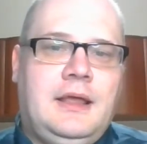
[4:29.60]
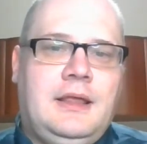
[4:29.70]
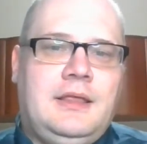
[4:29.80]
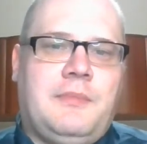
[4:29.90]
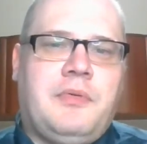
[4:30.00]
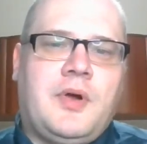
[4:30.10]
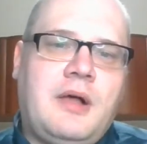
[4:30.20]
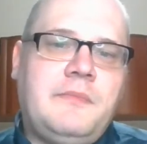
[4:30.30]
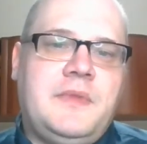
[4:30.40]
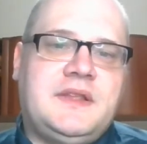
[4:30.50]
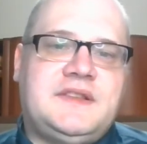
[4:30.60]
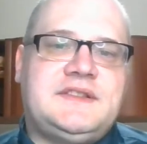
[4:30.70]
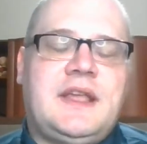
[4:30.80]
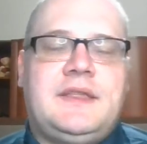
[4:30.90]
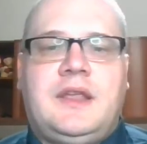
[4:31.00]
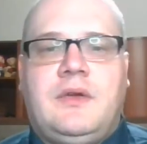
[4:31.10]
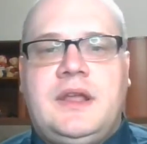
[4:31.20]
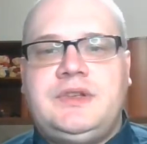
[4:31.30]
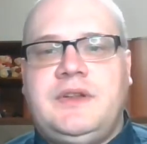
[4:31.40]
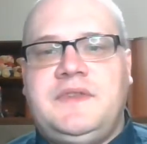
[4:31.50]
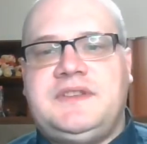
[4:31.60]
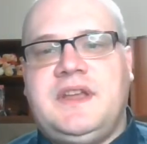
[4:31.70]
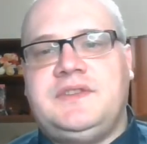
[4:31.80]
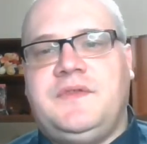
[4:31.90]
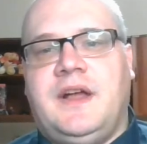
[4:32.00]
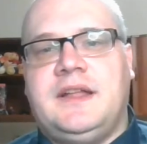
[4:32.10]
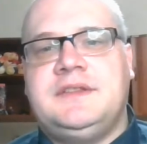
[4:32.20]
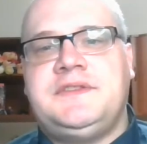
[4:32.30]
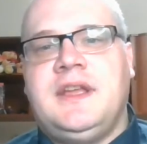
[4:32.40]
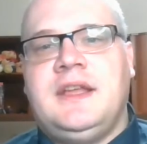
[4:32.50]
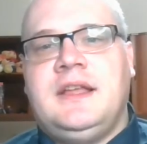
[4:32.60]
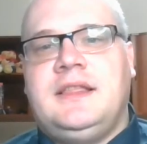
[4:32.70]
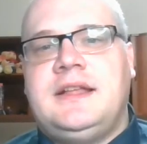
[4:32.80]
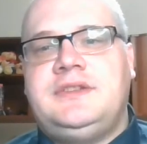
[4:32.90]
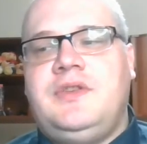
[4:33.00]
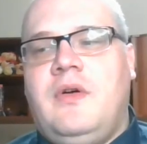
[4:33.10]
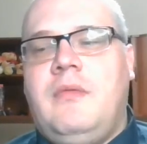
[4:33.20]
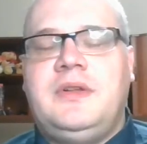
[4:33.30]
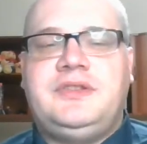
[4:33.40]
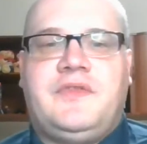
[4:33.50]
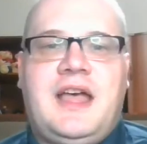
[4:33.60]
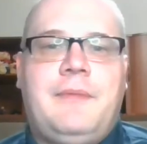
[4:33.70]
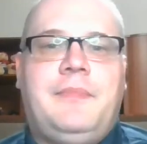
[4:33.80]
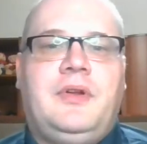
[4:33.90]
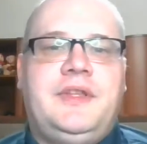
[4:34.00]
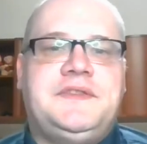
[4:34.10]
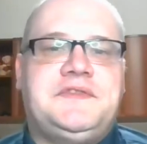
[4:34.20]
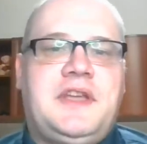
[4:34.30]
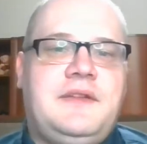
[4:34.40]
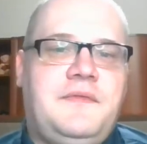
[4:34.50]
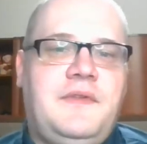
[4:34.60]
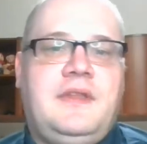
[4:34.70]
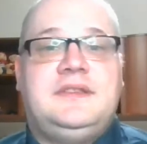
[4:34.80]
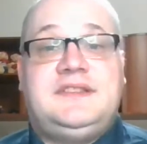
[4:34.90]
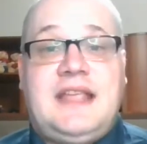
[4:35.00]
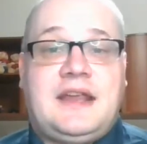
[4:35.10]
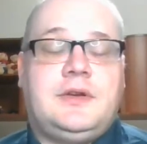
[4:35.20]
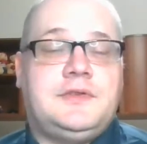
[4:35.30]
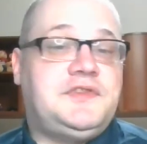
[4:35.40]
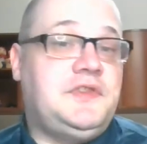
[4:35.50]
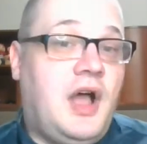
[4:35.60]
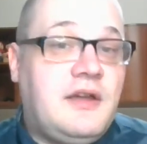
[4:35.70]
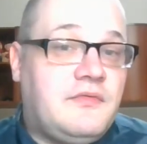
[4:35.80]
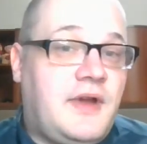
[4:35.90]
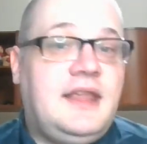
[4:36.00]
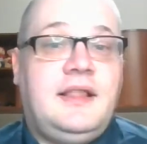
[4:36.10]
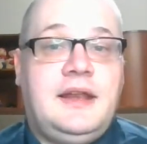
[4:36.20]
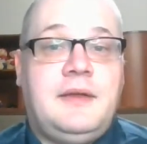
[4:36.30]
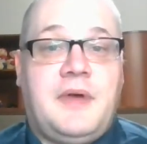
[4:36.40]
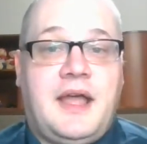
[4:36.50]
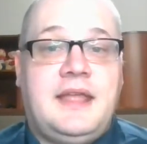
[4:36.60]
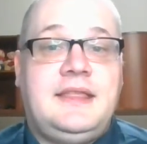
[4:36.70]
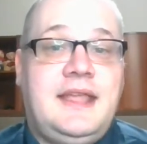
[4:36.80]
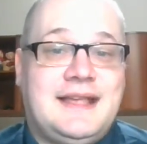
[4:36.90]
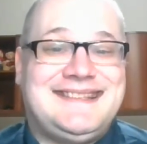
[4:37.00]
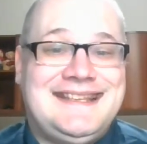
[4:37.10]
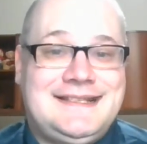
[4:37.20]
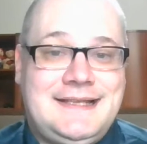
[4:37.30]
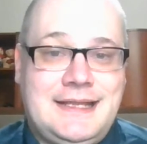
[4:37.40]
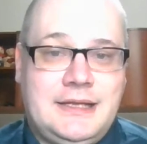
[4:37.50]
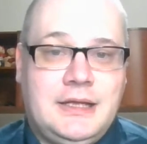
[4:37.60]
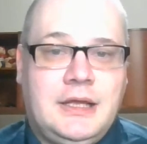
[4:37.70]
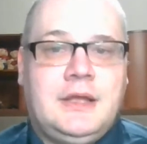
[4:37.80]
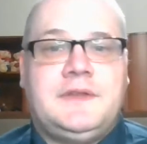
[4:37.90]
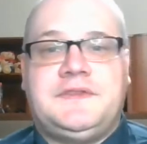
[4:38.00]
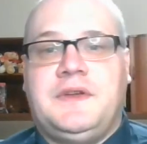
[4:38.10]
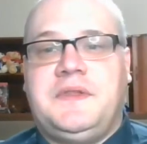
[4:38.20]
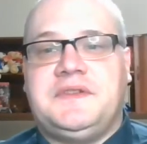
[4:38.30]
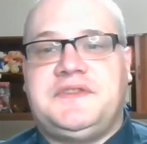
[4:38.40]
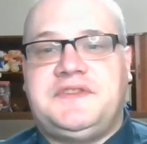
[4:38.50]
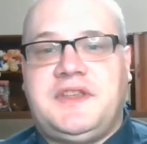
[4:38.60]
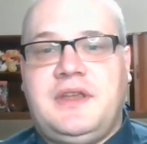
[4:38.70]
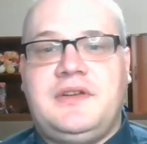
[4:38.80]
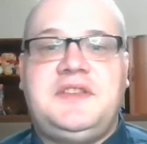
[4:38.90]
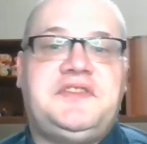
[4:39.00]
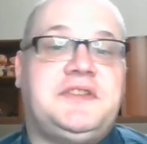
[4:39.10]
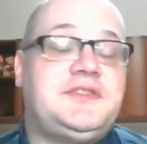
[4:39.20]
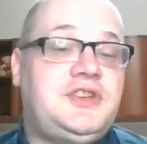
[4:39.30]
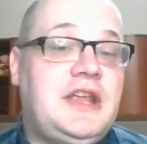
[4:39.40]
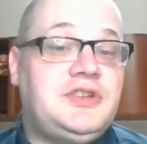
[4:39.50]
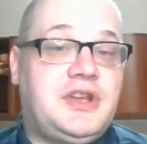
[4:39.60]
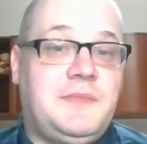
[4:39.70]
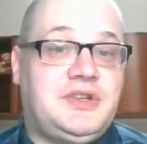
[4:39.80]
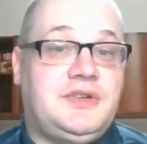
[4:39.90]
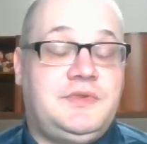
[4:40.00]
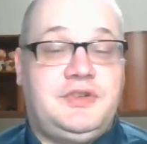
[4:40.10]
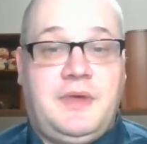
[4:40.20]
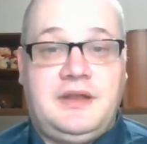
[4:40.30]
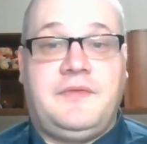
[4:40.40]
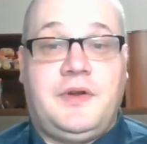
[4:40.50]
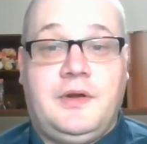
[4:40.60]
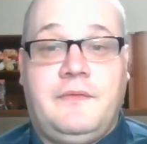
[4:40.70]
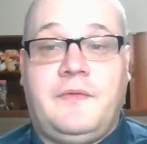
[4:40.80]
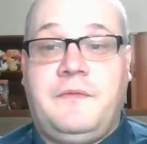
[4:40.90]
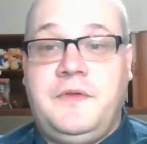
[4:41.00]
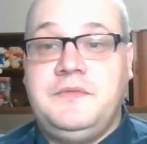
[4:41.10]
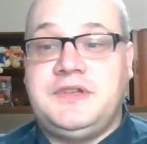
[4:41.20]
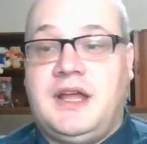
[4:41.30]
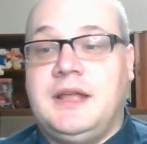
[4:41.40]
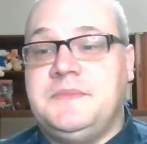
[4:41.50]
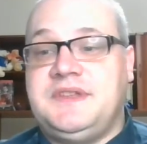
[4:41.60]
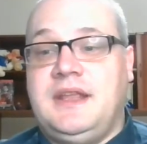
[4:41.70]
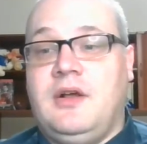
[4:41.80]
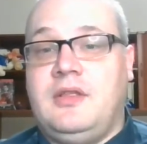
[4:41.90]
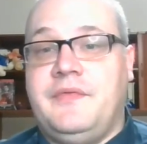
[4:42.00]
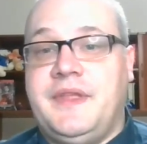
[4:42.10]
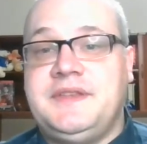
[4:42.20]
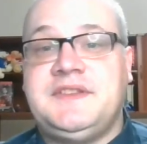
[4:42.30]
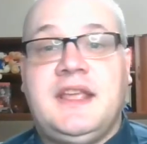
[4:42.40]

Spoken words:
The problem is that the creation of these hedge funds led to a whole bunch of capital inside of sectors not regulated by the SEC. So there's the Securities and Exchange Commission, which you might have heard of a few times in all of this,